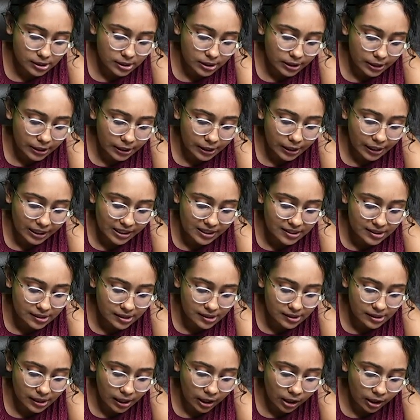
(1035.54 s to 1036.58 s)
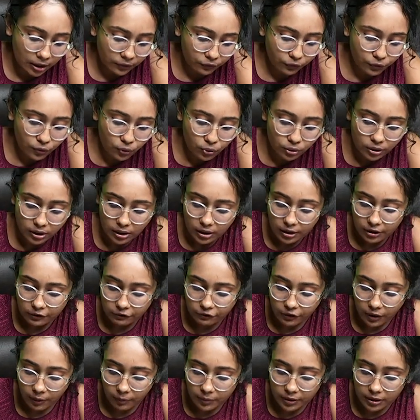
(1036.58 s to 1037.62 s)
erase this R4
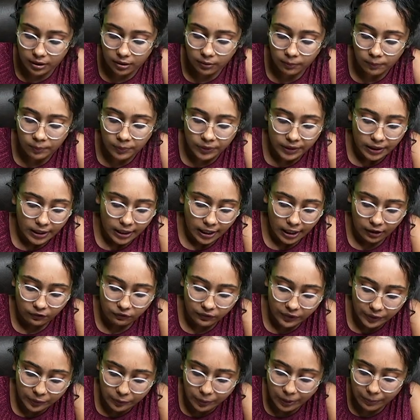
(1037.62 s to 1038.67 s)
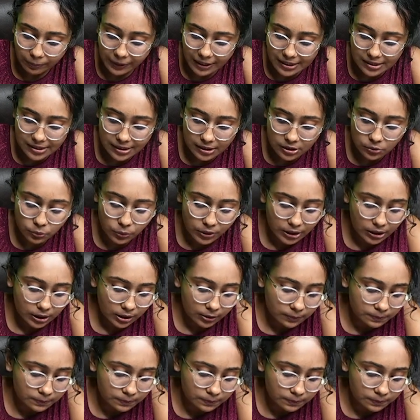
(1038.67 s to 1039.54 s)
from here and we replace it with